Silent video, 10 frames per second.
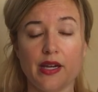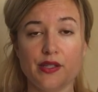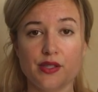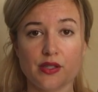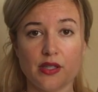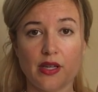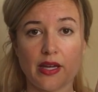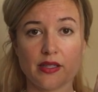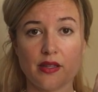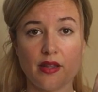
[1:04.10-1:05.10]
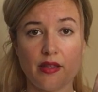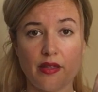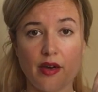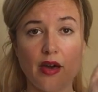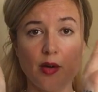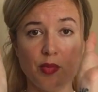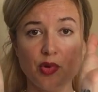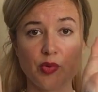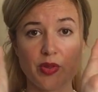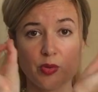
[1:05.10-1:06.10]
and just connect the thumb
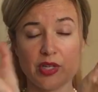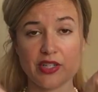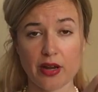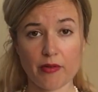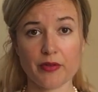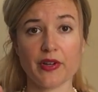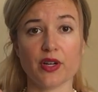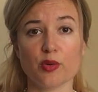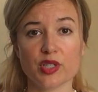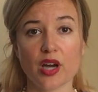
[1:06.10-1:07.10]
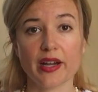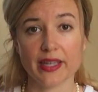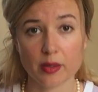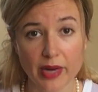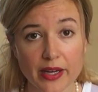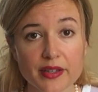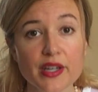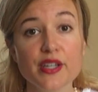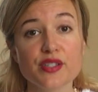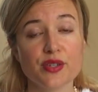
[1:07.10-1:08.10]
with whichever finger we're talking about.
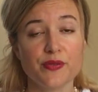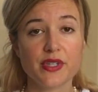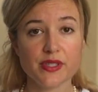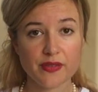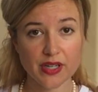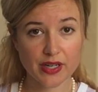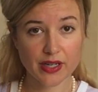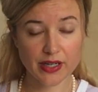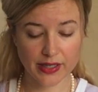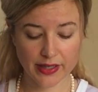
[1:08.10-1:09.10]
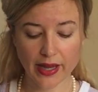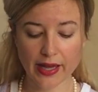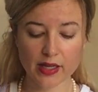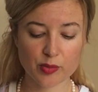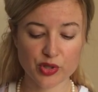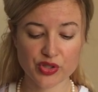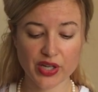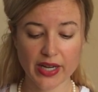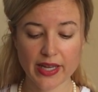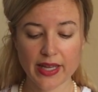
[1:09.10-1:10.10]
So first finger, Gyan
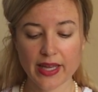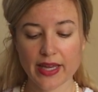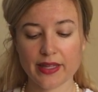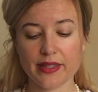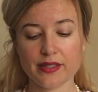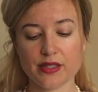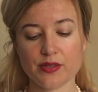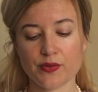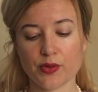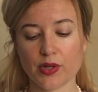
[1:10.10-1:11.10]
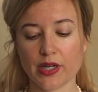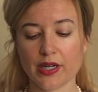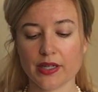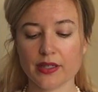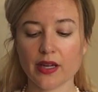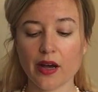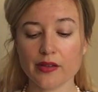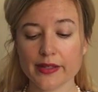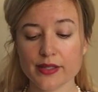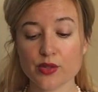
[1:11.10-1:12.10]
Mudra, and this is for
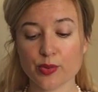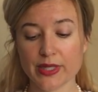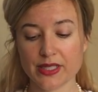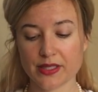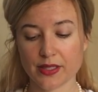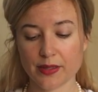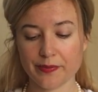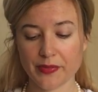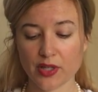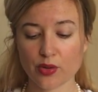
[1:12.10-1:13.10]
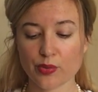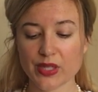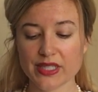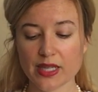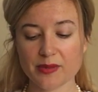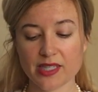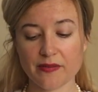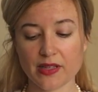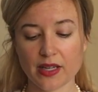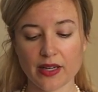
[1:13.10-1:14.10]
knowledge, wisdom,
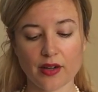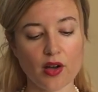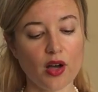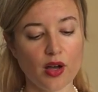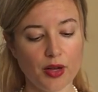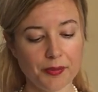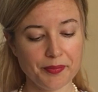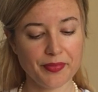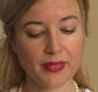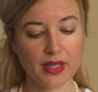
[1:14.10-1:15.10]
receptivity, and calm.